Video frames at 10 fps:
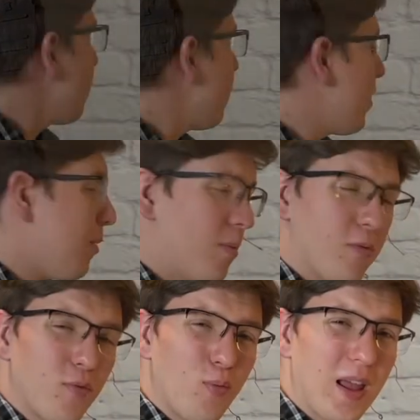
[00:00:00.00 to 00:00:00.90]
come up
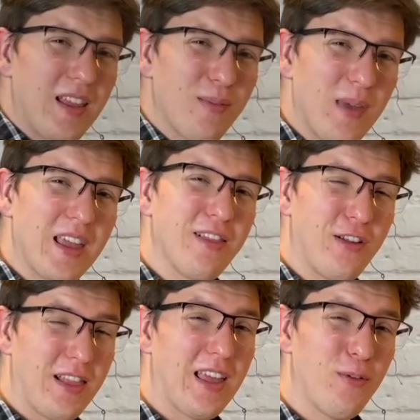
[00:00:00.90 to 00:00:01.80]
with a way to make it
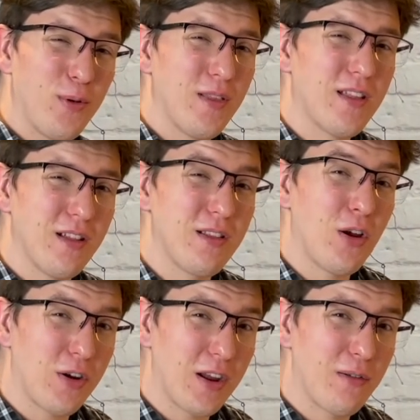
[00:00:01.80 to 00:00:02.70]
look like it was still
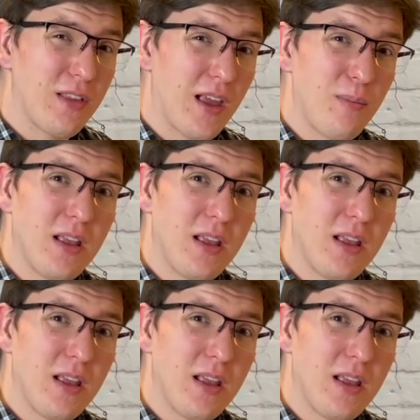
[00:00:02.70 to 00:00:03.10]
dark outside,